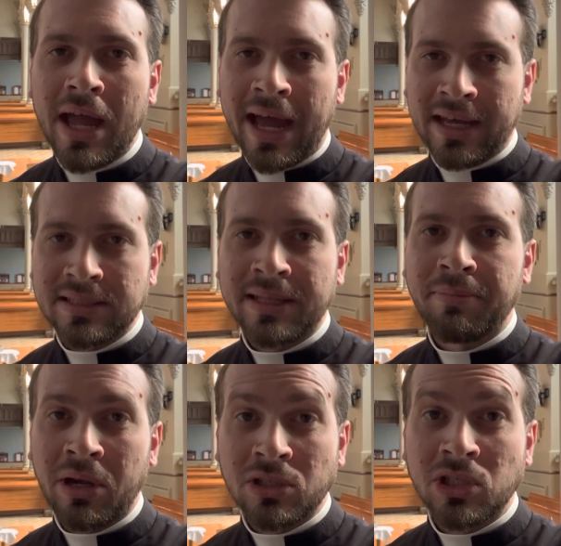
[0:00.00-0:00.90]
asked that
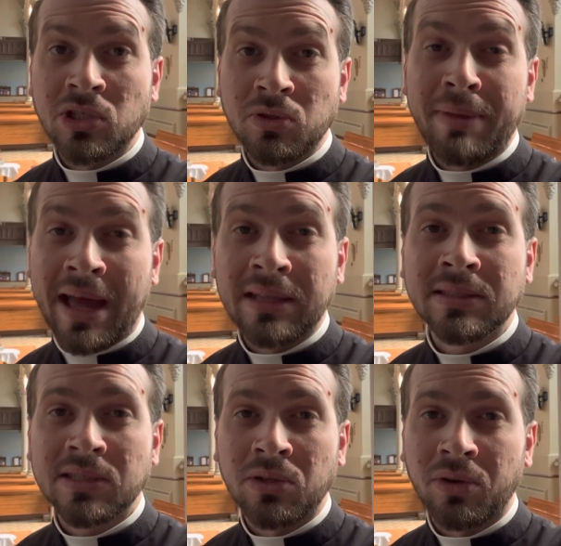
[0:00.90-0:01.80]
parishes use
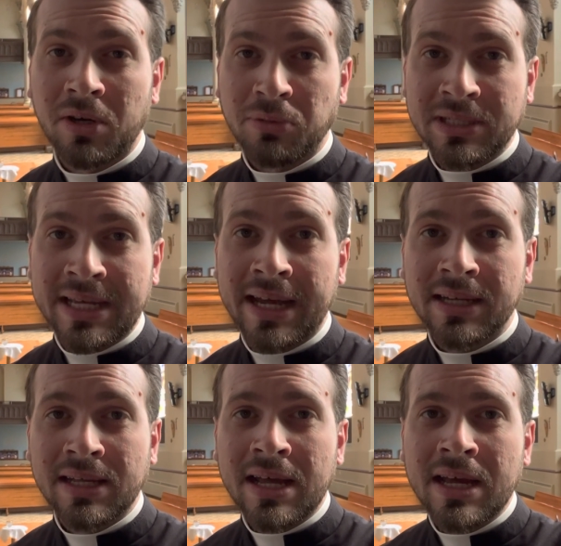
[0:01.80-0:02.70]
Patens in order to protect